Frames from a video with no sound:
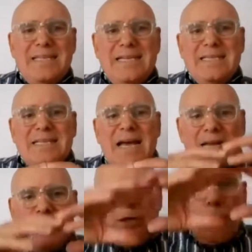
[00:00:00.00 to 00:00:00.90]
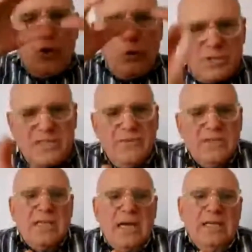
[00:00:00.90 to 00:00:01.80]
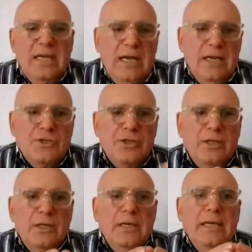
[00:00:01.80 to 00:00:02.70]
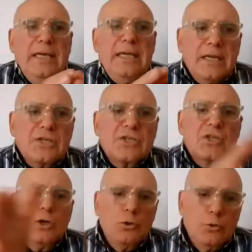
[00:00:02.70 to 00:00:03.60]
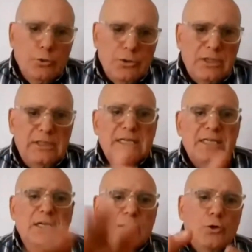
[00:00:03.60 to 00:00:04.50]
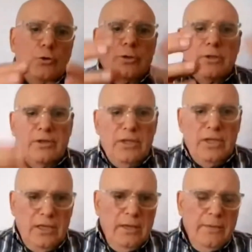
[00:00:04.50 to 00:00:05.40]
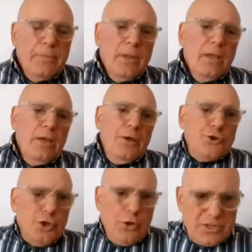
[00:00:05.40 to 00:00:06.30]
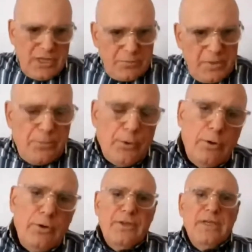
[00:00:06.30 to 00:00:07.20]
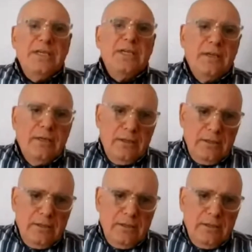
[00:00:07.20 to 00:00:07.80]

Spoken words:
is not an inclusivist ideology. It excludes, it doesn't include the chosen people, the